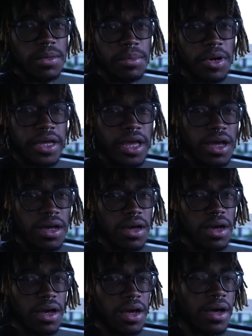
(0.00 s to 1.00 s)
But yeah,
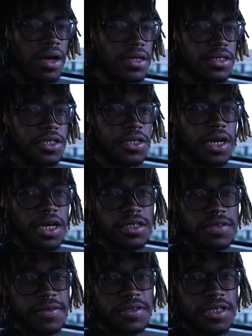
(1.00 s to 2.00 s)
see you guys
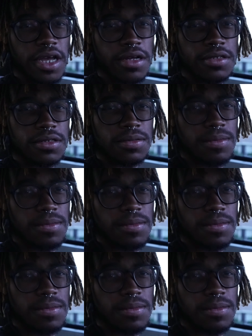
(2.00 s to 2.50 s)
in a few seconds.